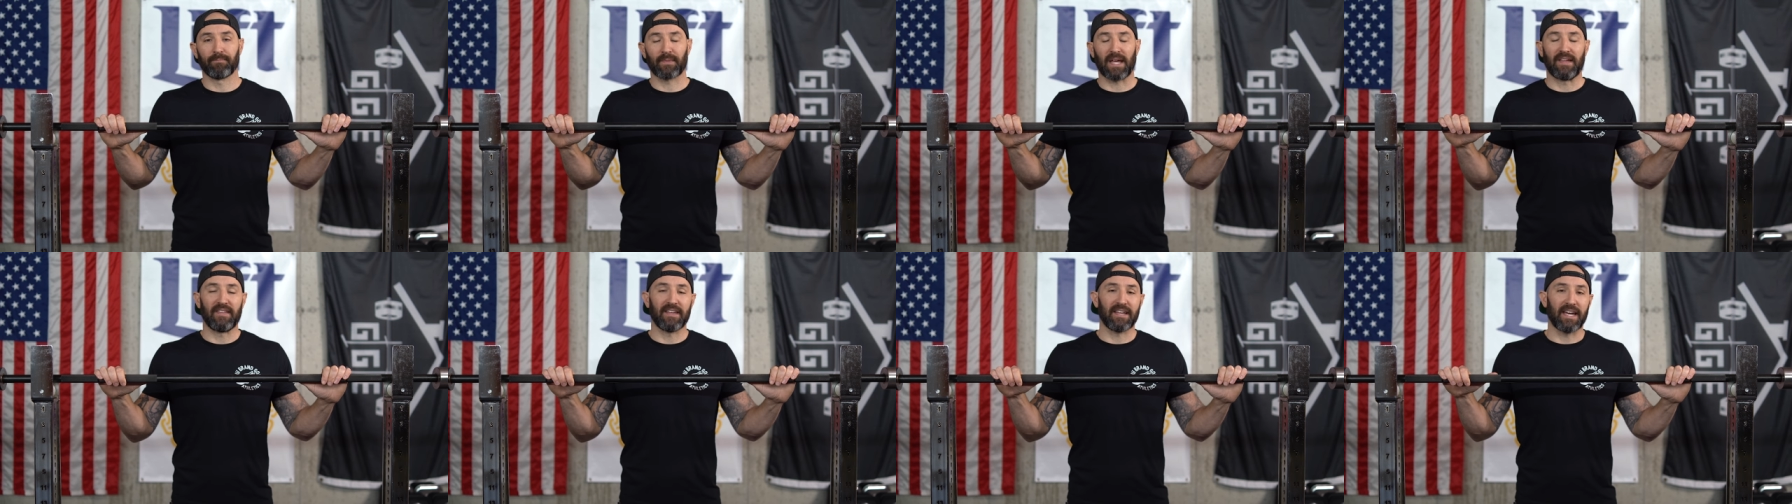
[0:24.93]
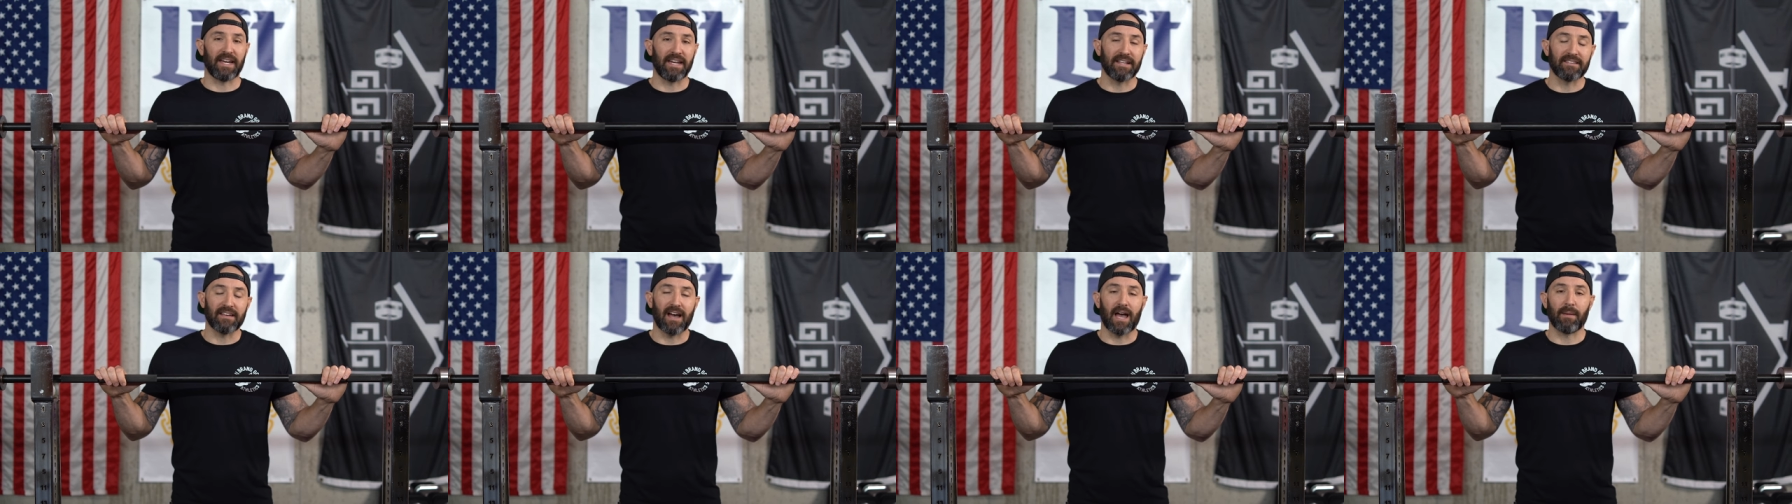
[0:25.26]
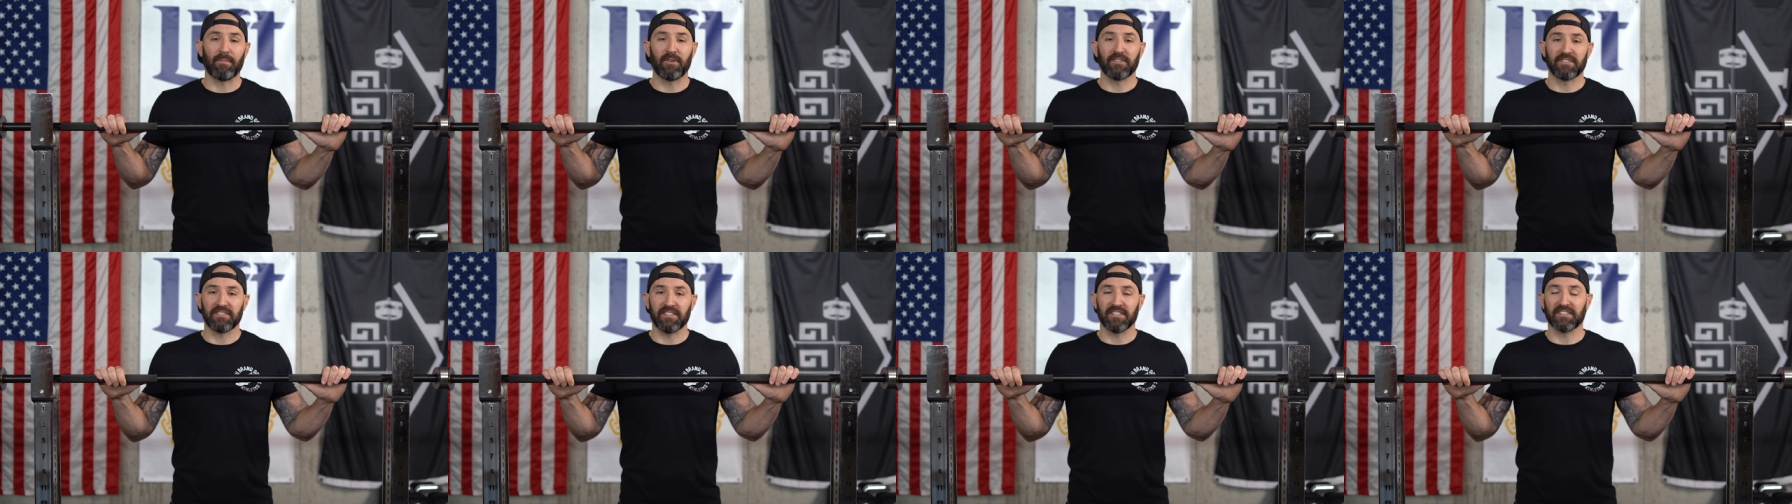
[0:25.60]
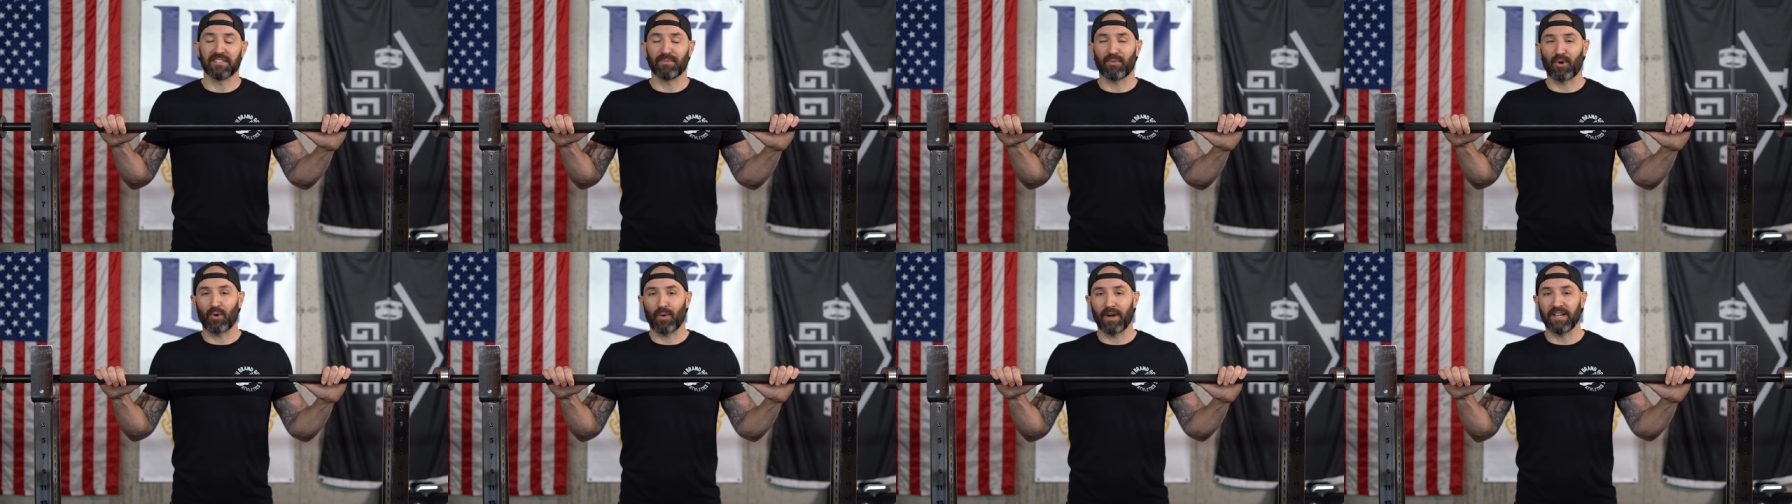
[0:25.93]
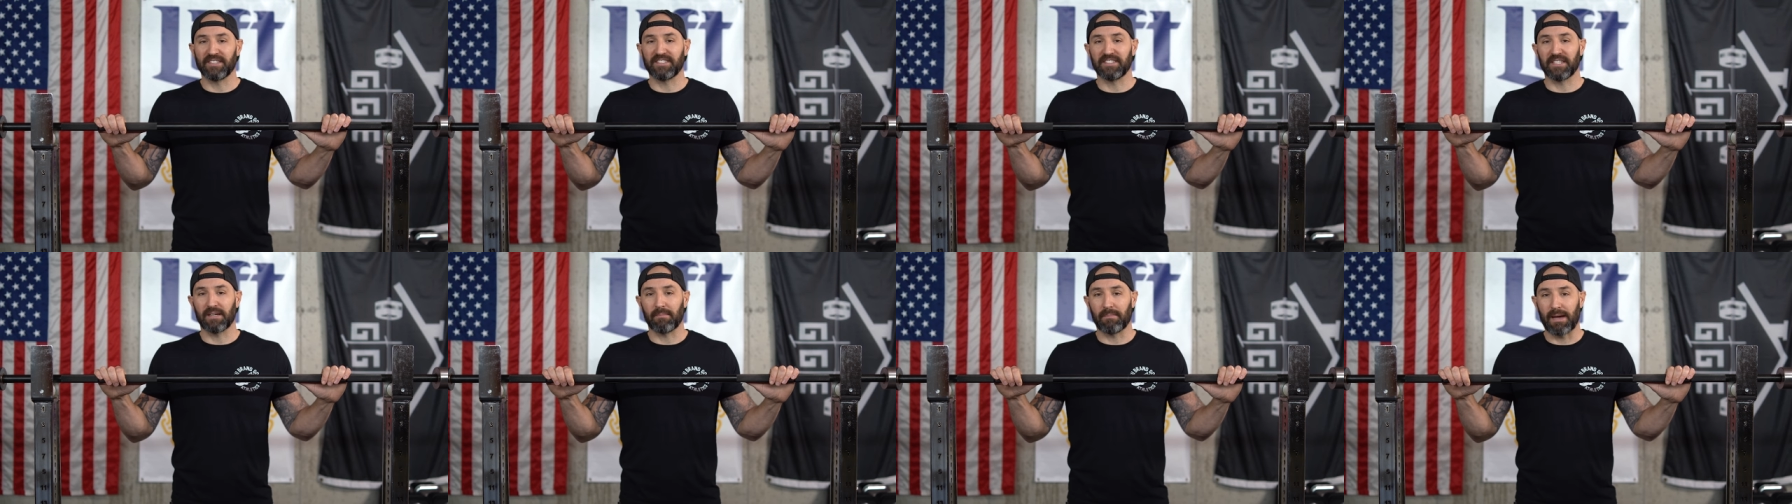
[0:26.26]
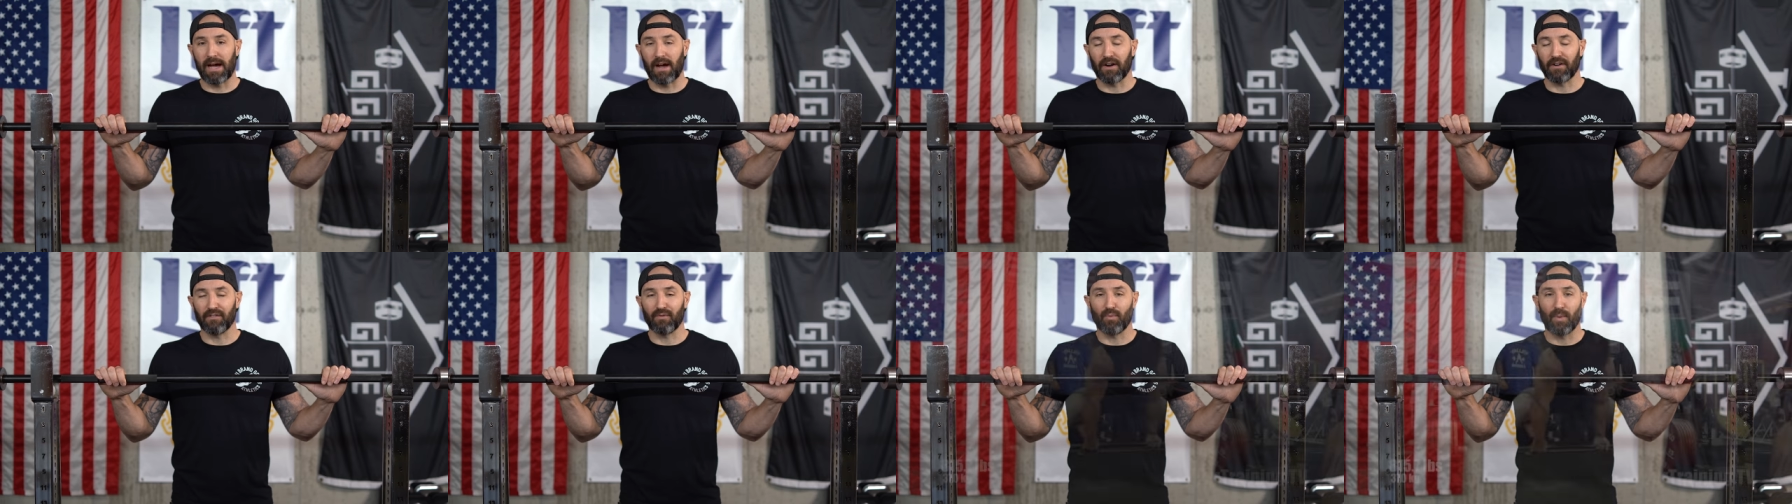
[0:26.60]
I think anytime you see some crazy
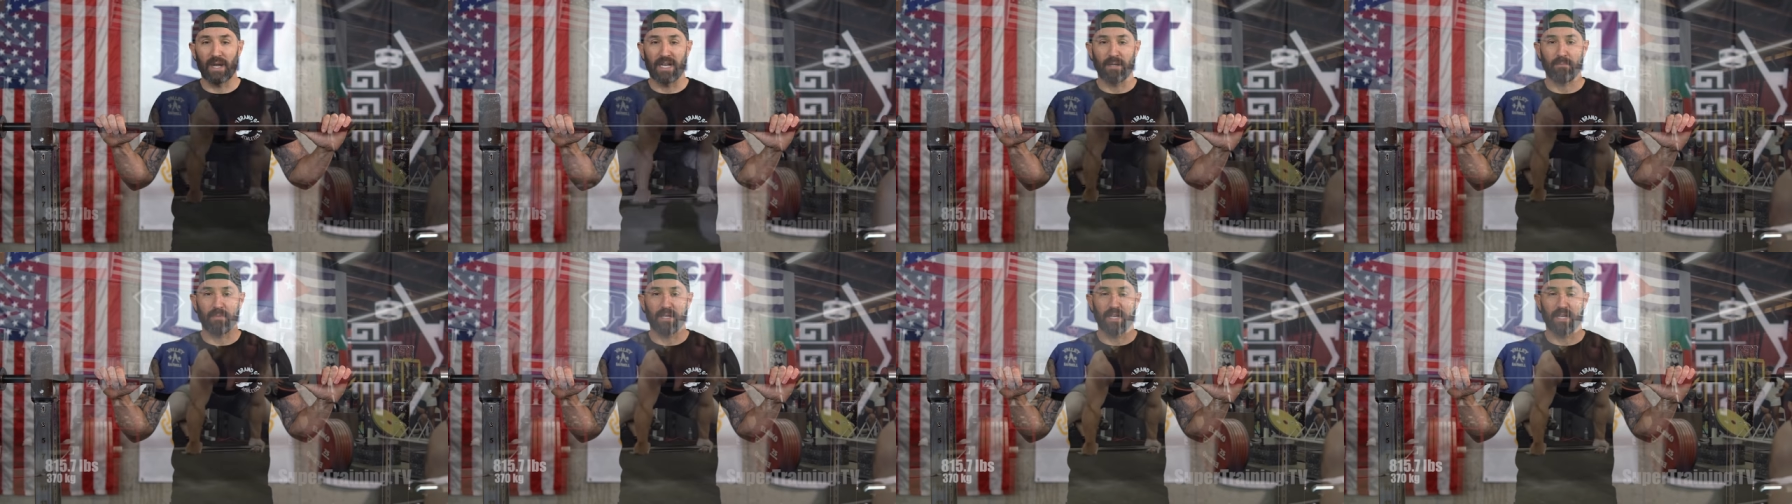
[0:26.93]
amount of weight